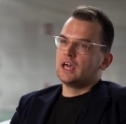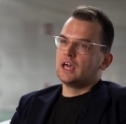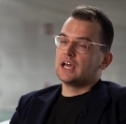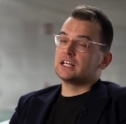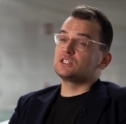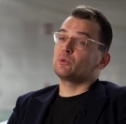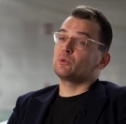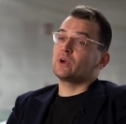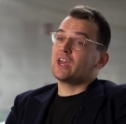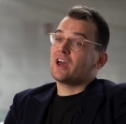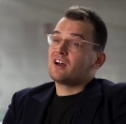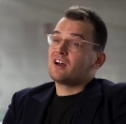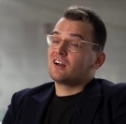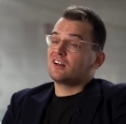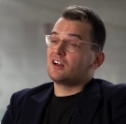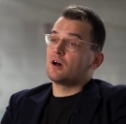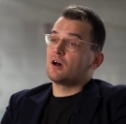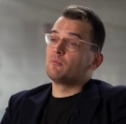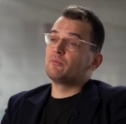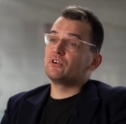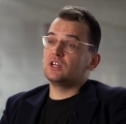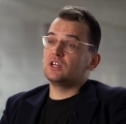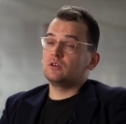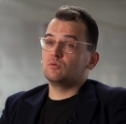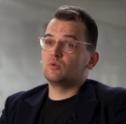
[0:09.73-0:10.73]
As we are a
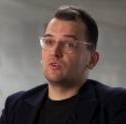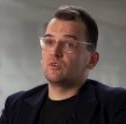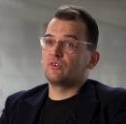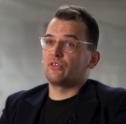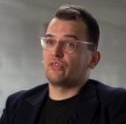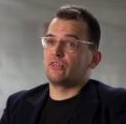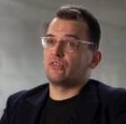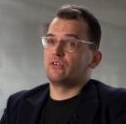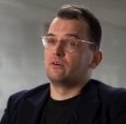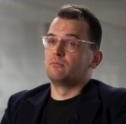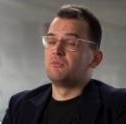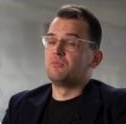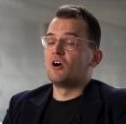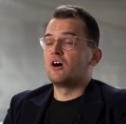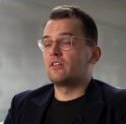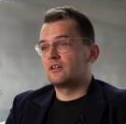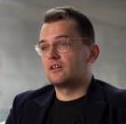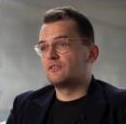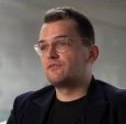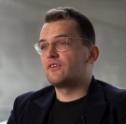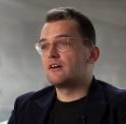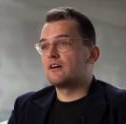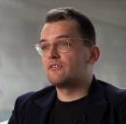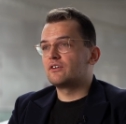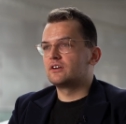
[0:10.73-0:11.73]
company with more than
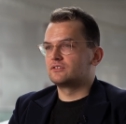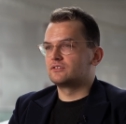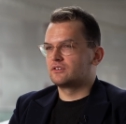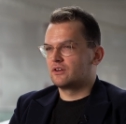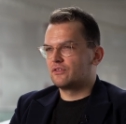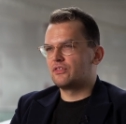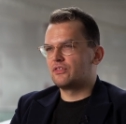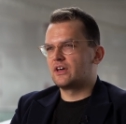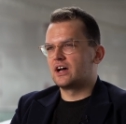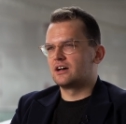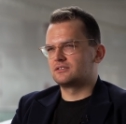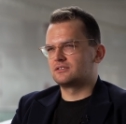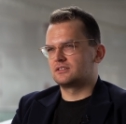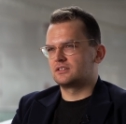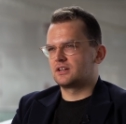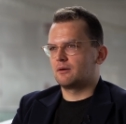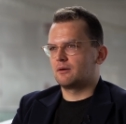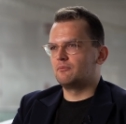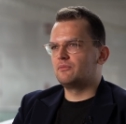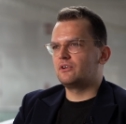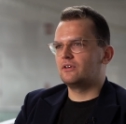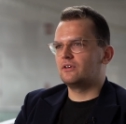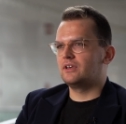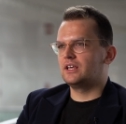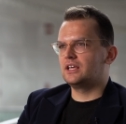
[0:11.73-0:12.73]
500,000
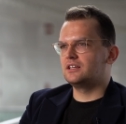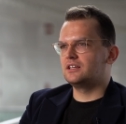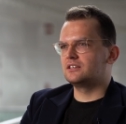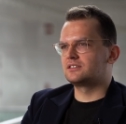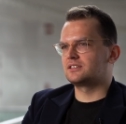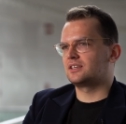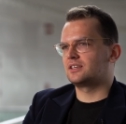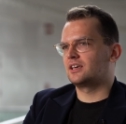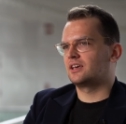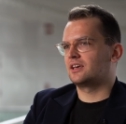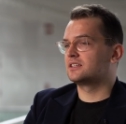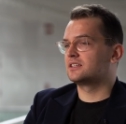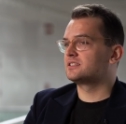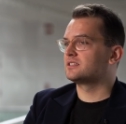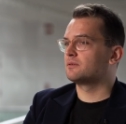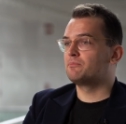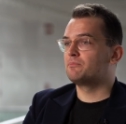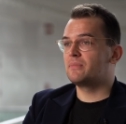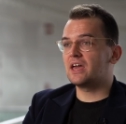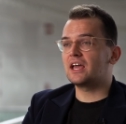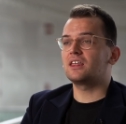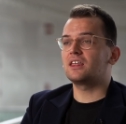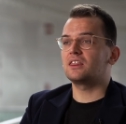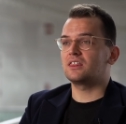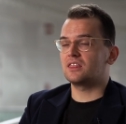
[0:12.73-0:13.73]
employees, it's a
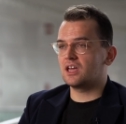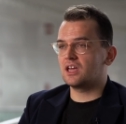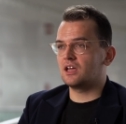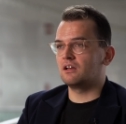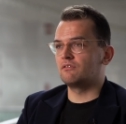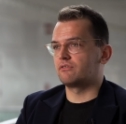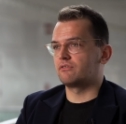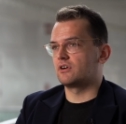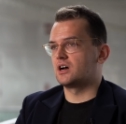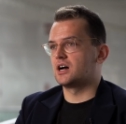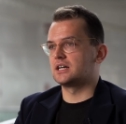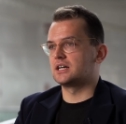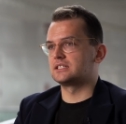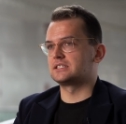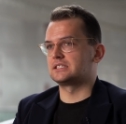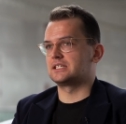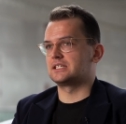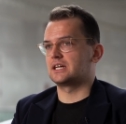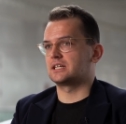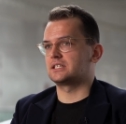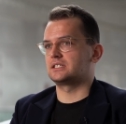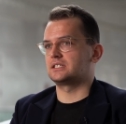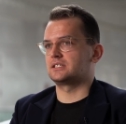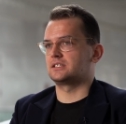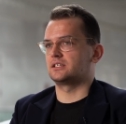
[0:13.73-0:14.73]
big thing for us
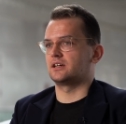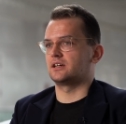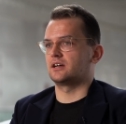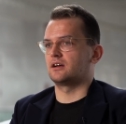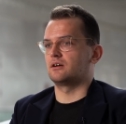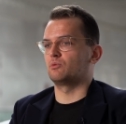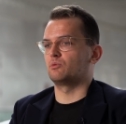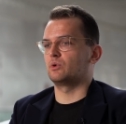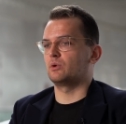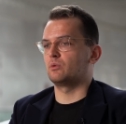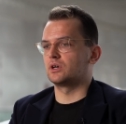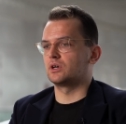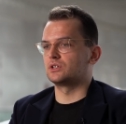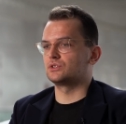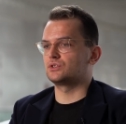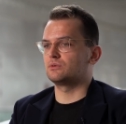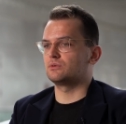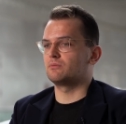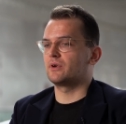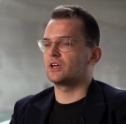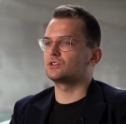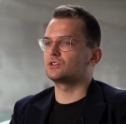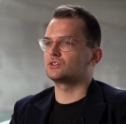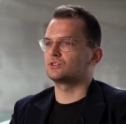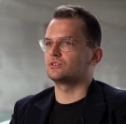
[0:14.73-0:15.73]
that uh, we want to
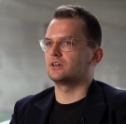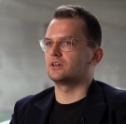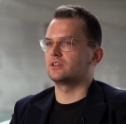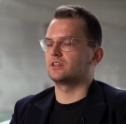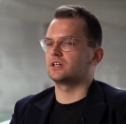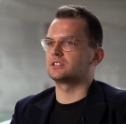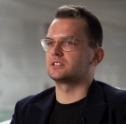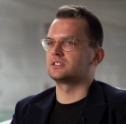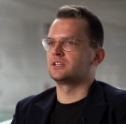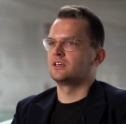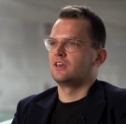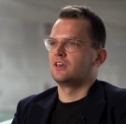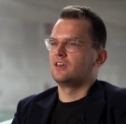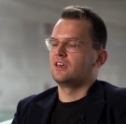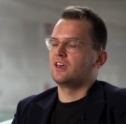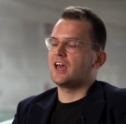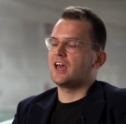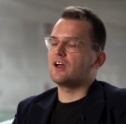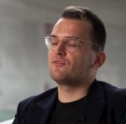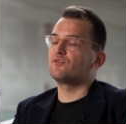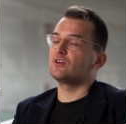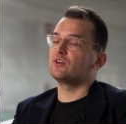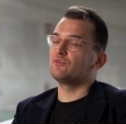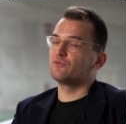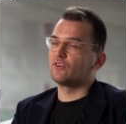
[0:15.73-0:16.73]
make sure that
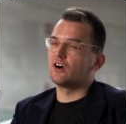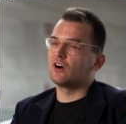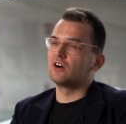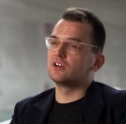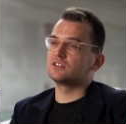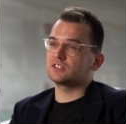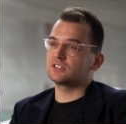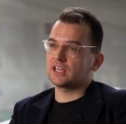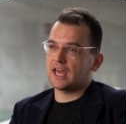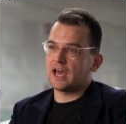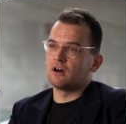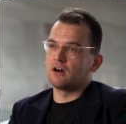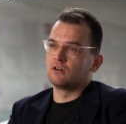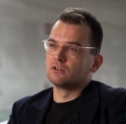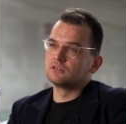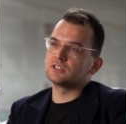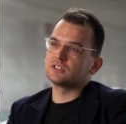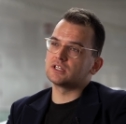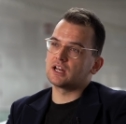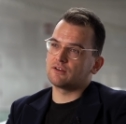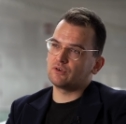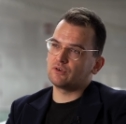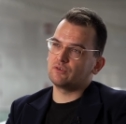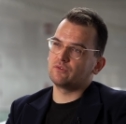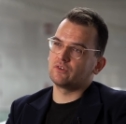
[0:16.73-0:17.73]
every voice counts and
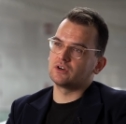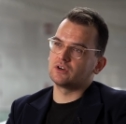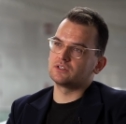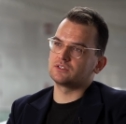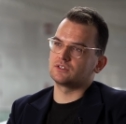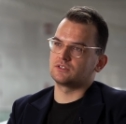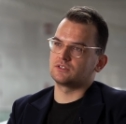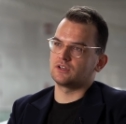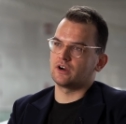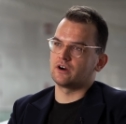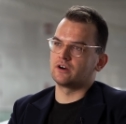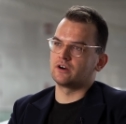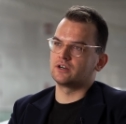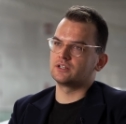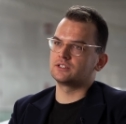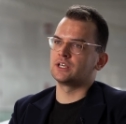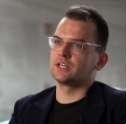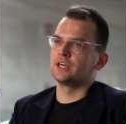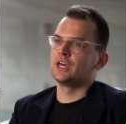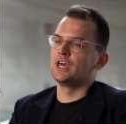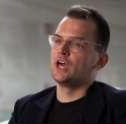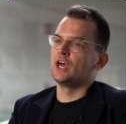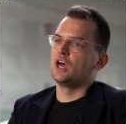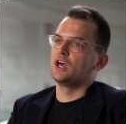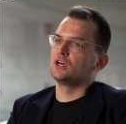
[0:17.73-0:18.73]
every voice is heard.
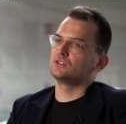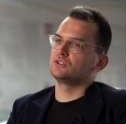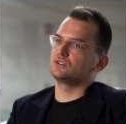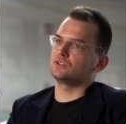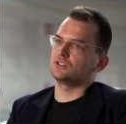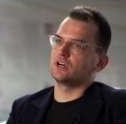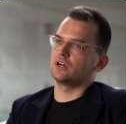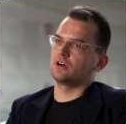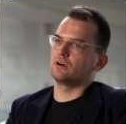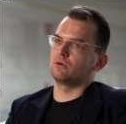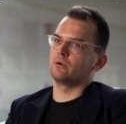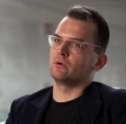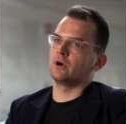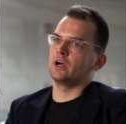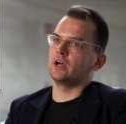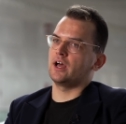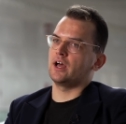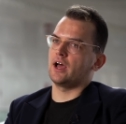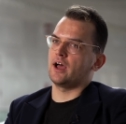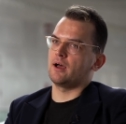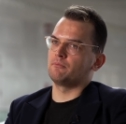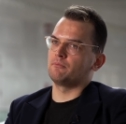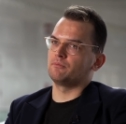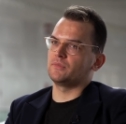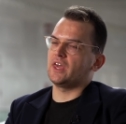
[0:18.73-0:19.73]
So
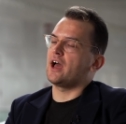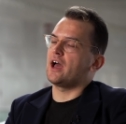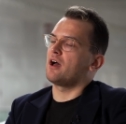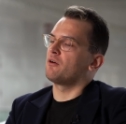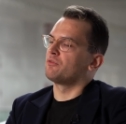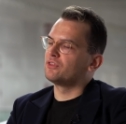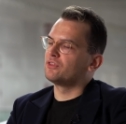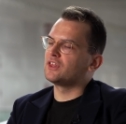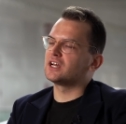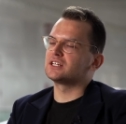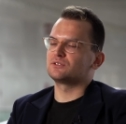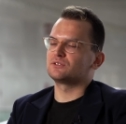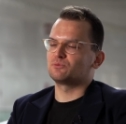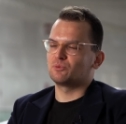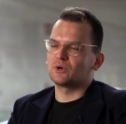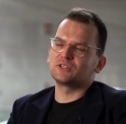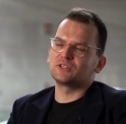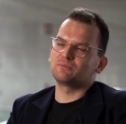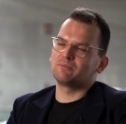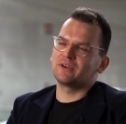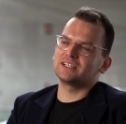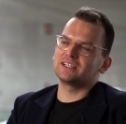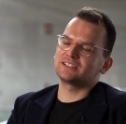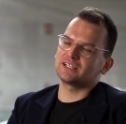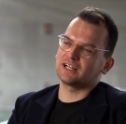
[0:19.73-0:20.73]
um, yeah, that's what
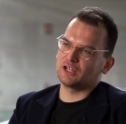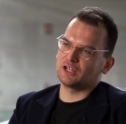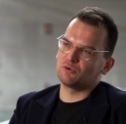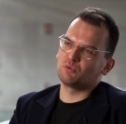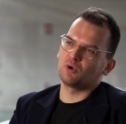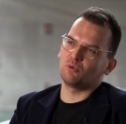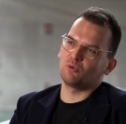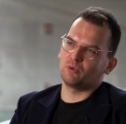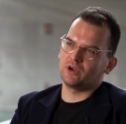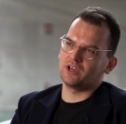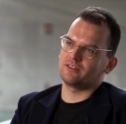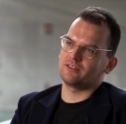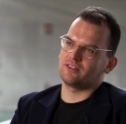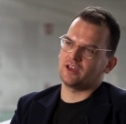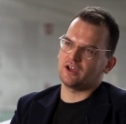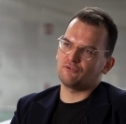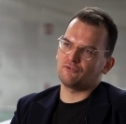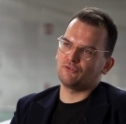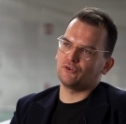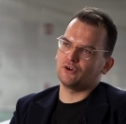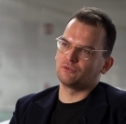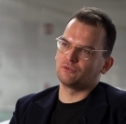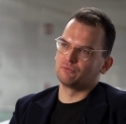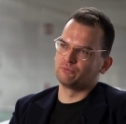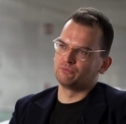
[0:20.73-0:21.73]
basically what we are there
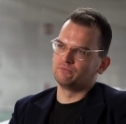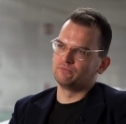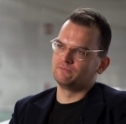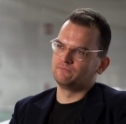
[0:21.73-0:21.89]
for.